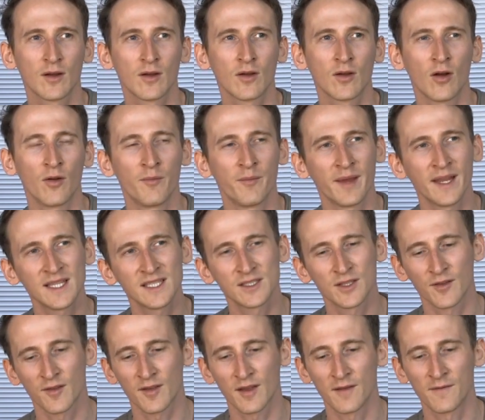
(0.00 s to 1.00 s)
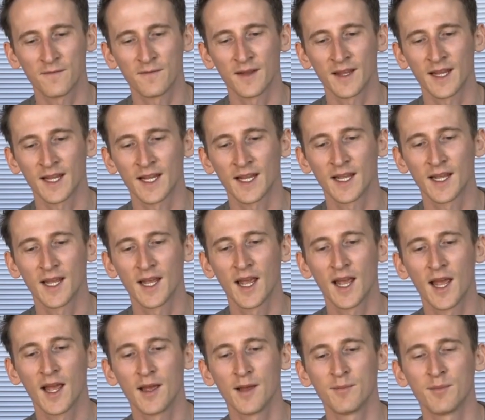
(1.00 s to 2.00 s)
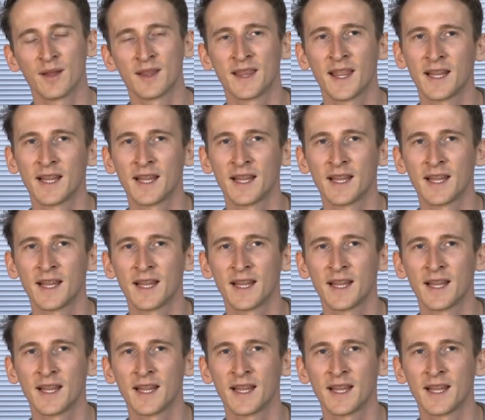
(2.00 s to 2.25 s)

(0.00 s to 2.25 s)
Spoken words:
commit to something but